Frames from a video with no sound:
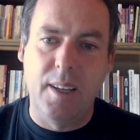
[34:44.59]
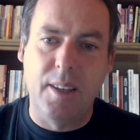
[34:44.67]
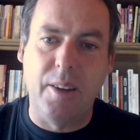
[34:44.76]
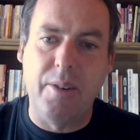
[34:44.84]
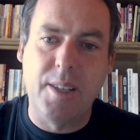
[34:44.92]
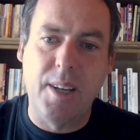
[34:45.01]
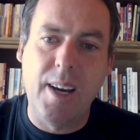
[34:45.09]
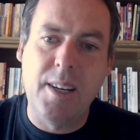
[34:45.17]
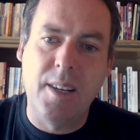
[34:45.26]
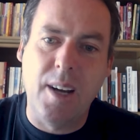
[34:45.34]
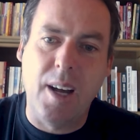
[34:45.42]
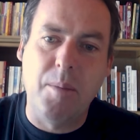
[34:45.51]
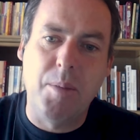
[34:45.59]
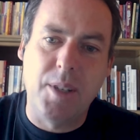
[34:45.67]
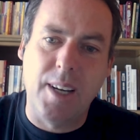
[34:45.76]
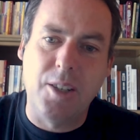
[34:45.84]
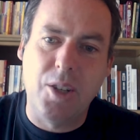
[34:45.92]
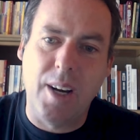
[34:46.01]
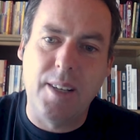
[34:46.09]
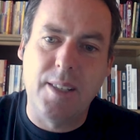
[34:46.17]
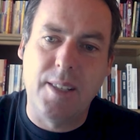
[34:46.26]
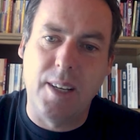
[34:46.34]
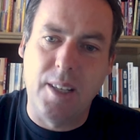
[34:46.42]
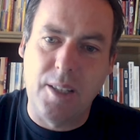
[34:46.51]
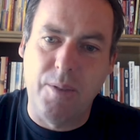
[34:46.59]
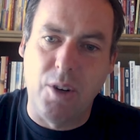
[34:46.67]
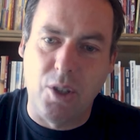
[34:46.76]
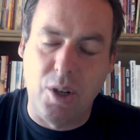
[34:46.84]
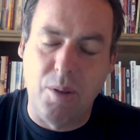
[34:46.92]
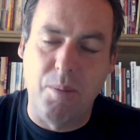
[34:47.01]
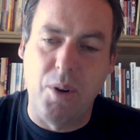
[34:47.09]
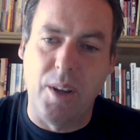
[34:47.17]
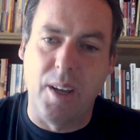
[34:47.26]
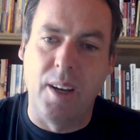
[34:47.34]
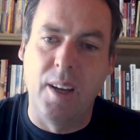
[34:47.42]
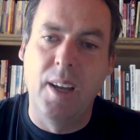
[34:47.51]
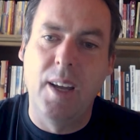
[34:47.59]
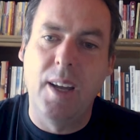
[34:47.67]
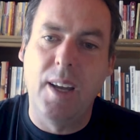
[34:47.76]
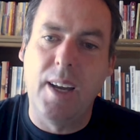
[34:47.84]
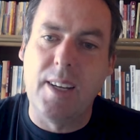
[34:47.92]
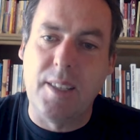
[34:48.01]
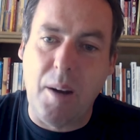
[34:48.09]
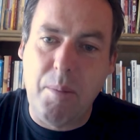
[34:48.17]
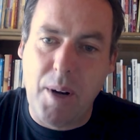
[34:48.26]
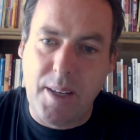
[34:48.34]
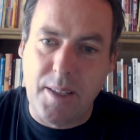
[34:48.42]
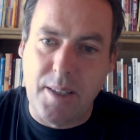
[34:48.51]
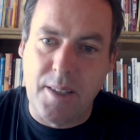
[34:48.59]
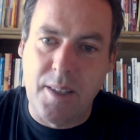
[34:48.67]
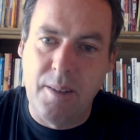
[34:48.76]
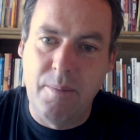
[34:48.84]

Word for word: there is an 89% chance that dysfunctional breathing is not present.